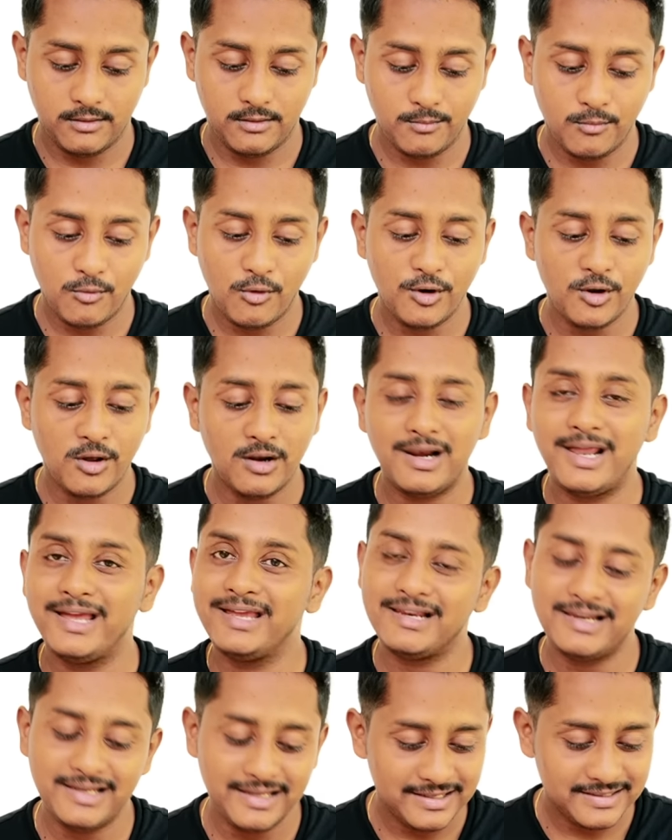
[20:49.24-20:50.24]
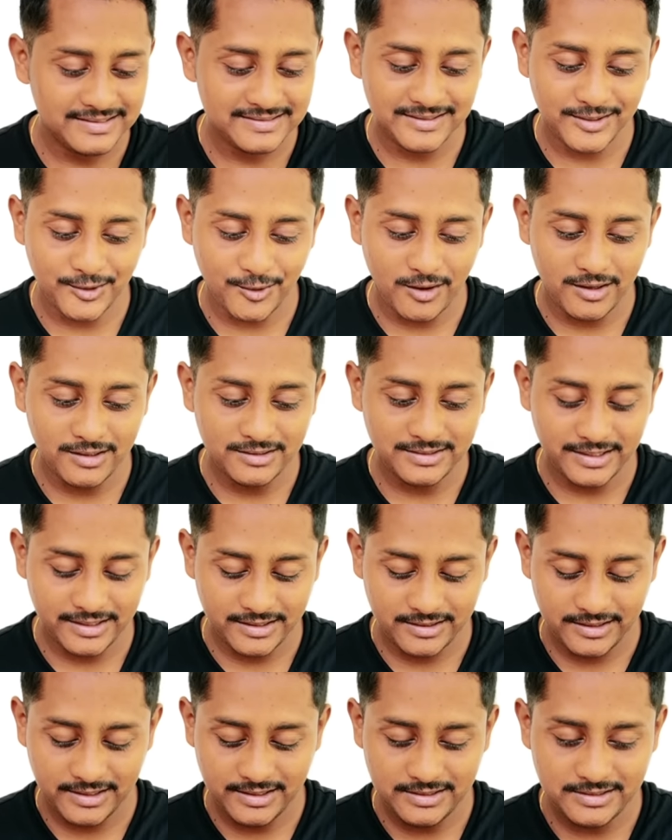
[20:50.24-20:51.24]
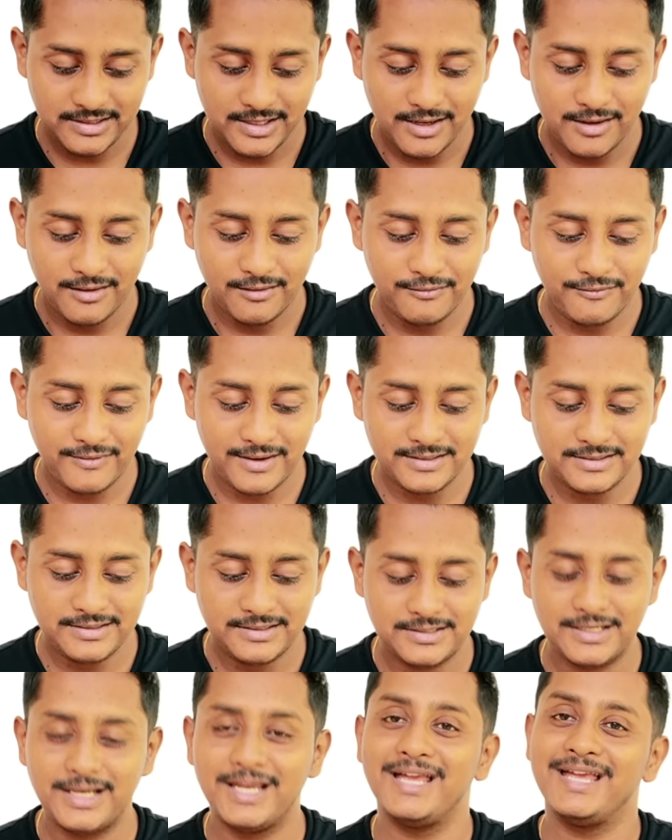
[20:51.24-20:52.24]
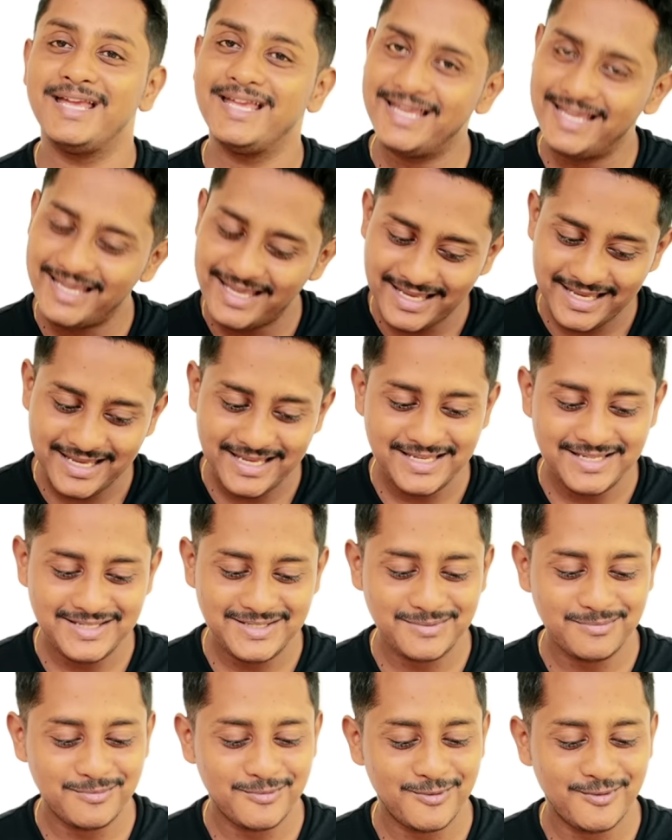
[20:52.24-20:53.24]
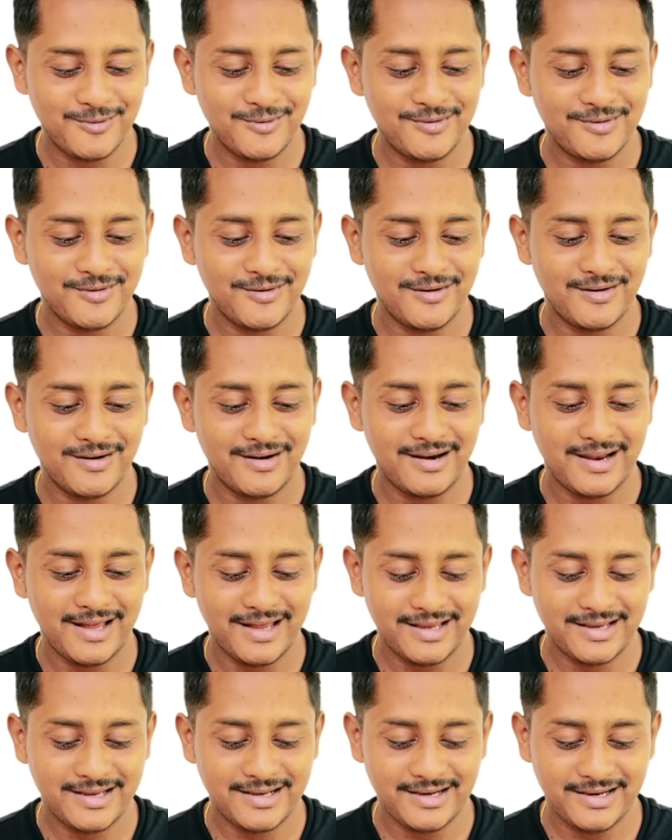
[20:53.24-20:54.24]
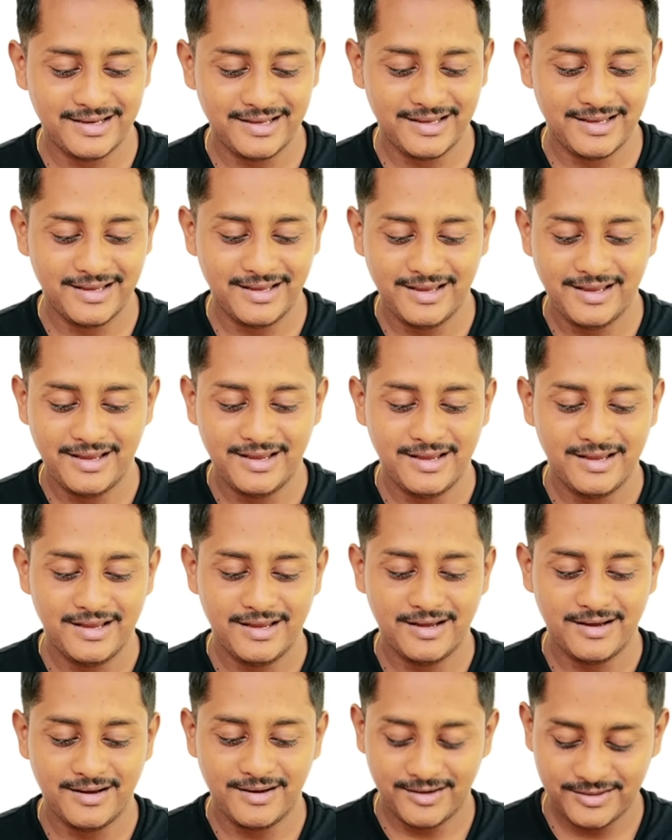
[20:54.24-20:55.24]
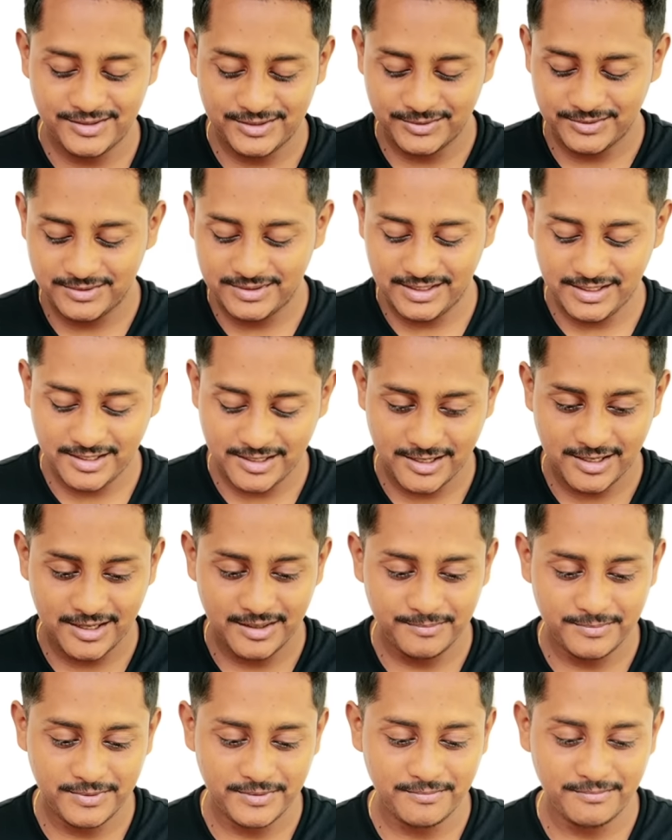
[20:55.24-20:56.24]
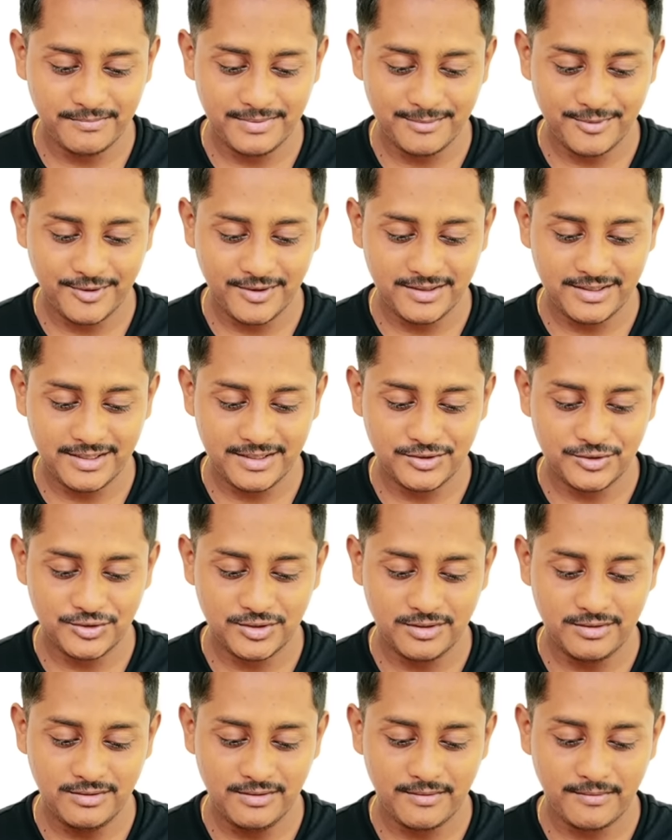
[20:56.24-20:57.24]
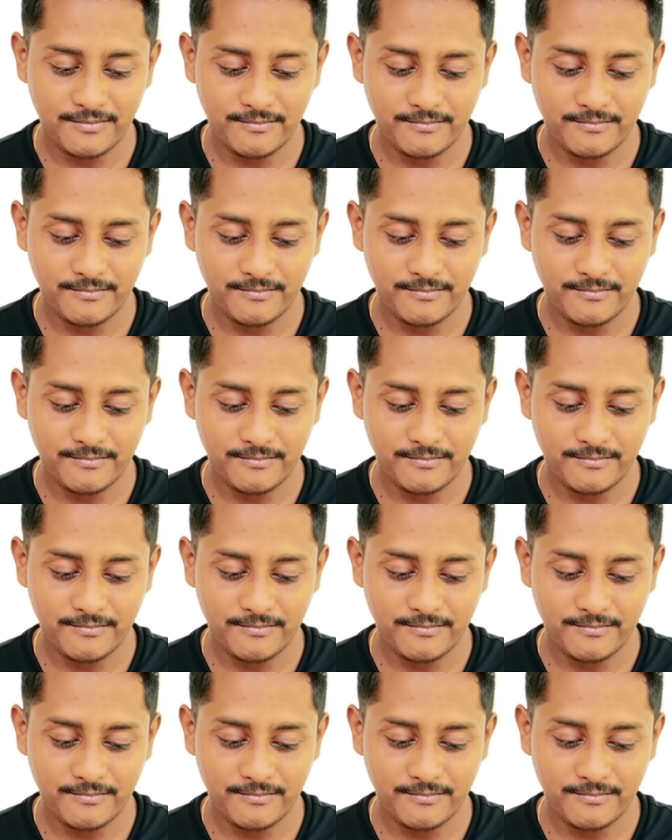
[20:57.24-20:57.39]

more or likely is a wrong sentence first j is more or likely uh, to dig up pay more attention